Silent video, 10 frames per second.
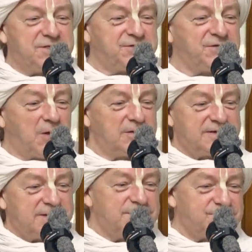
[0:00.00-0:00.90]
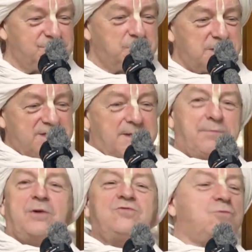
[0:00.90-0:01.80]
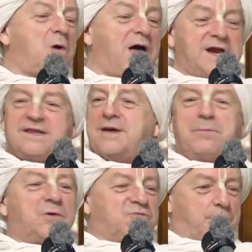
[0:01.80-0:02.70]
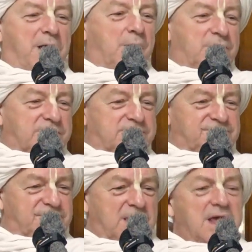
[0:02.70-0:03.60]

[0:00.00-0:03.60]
The salt and the sugar, they're both white, they're both powders,